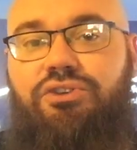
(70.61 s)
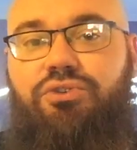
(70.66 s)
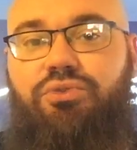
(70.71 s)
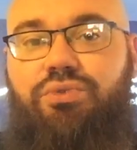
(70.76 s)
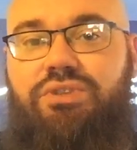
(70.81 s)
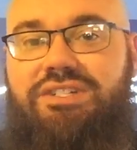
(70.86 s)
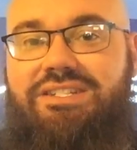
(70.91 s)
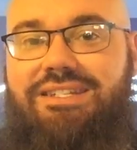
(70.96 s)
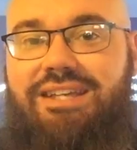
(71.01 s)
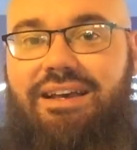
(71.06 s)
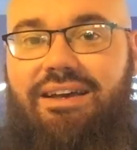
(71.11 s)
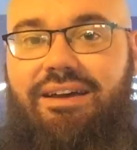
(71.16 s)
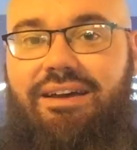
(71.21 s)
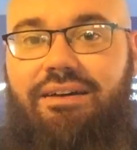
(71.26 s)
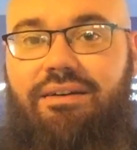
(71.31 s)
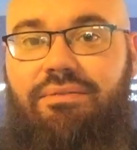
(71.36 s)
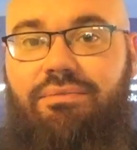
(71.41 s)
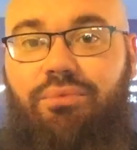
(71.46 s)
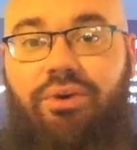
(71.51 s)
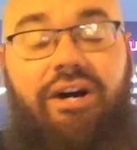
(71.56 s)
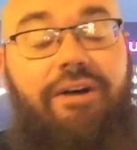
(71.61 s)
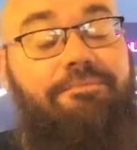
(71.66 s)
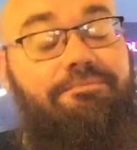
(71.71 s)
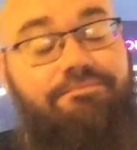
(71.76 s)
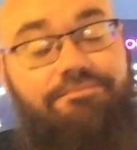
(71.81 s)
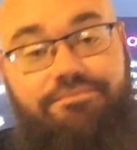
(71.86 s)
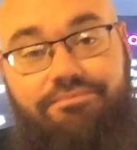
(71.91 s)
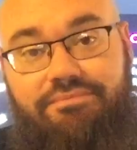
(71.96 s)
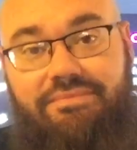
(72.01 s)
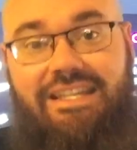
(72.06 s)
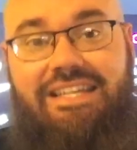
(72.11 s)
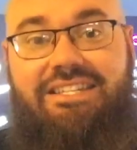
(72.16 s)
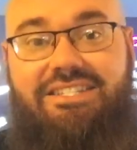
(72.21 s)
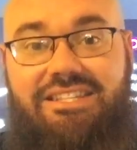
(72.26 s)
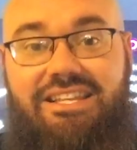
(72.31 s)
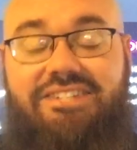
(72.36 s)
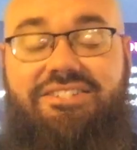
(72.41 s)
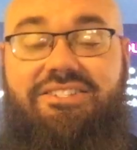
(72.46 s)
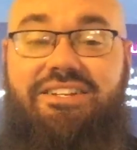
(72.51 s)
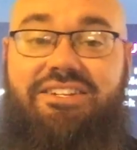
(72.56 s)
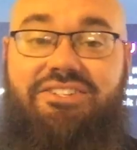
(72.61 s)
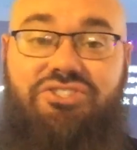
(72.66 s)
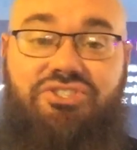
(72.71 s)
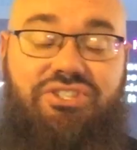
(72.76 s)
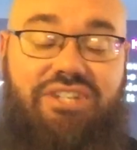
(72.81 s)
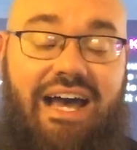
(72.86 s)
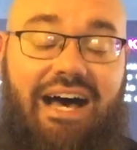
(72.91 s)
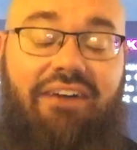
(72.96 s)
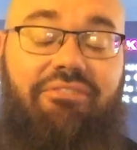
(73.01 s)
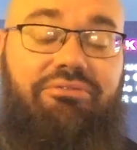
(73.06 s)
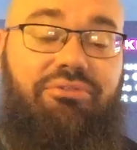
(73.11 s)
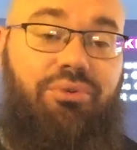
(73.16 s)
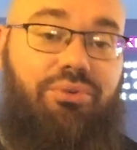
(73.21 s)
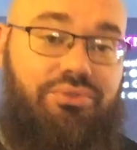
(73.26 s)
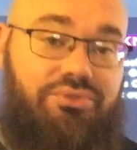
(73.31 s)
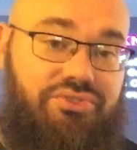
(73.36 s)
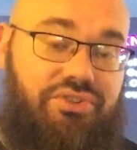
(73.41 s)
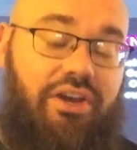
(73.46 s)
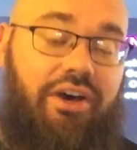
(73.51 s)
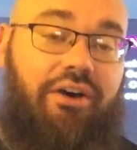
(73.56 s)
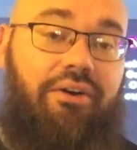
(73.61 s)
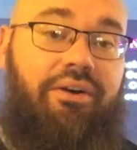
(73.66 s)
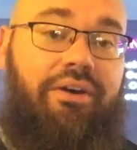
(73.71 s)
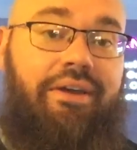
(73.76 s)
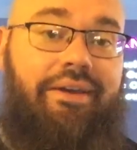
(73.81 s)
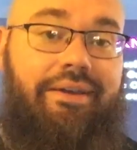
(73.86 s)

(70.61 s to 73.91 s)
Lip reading: who is, he's listed as doubtful. So